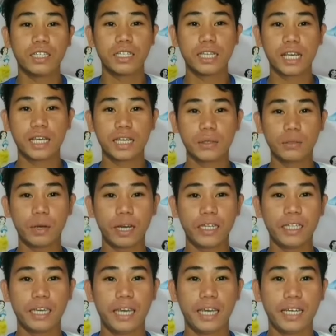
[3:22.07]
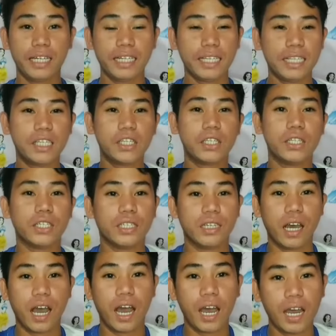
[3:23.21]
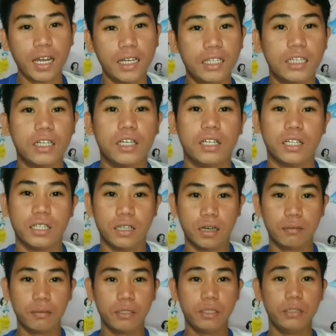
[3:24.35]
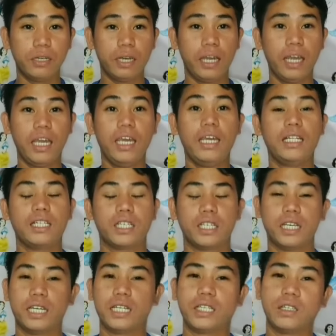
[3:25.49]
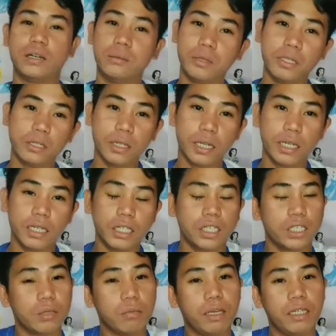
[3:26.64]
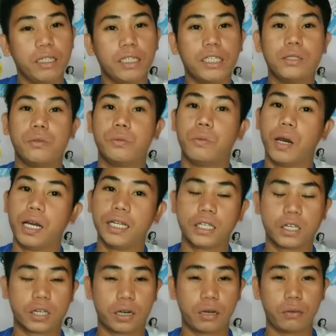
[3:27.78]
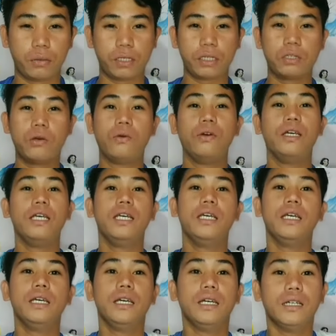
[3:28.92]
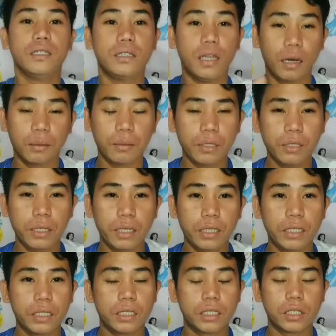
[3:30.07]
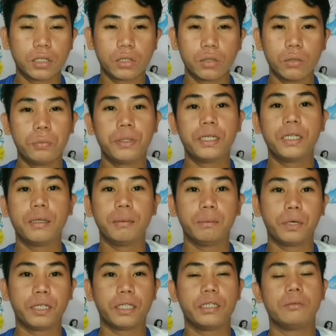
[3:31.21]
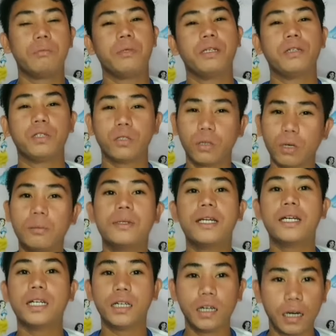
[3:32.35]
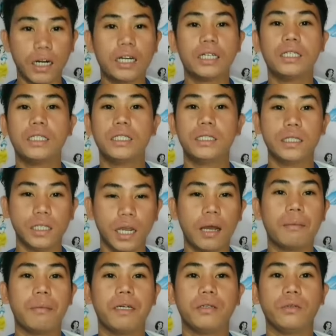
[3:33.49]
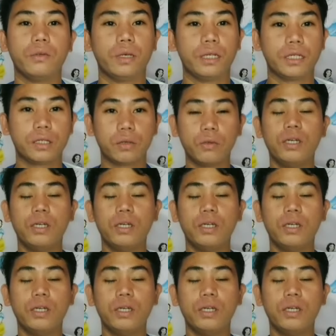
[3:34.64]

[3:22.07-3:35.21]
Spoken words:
So the second one is the WH. Yes, WH, it means watch hour. So WH is super important pero sobrang hard niya makuha.